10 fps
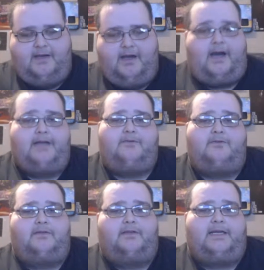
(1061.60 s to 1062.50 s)
I don't
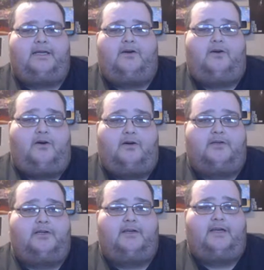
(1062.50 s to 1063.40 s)
like
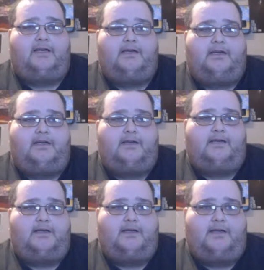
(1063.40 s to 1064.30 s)
horror
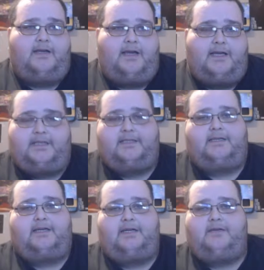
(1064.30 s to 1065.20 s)

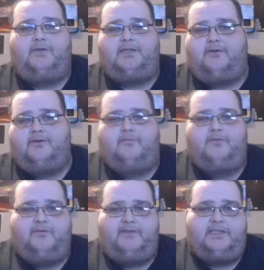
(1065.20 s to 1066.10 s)
anything. I can watch horror
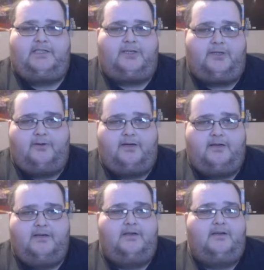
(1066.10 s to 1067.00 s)
movies, sure,
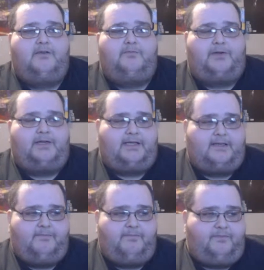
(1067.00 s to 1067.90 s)
but
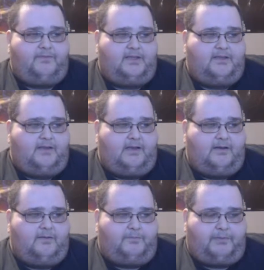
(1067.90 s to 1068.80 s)

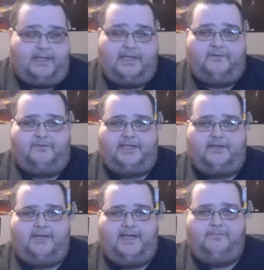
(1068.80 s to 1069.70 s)
playing a
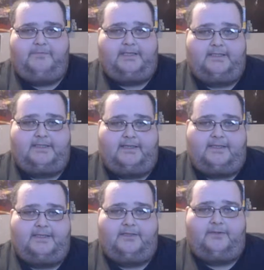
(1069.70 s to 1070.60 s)
video game, being
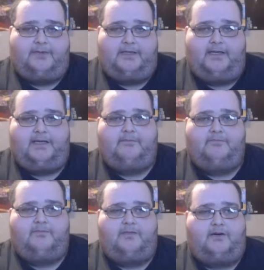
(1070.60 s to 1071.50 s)
sucked into a
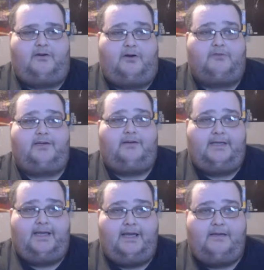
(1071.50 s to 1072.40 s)
game, a horror
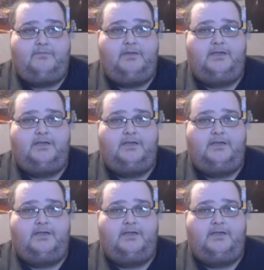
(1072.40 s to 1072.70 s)
game,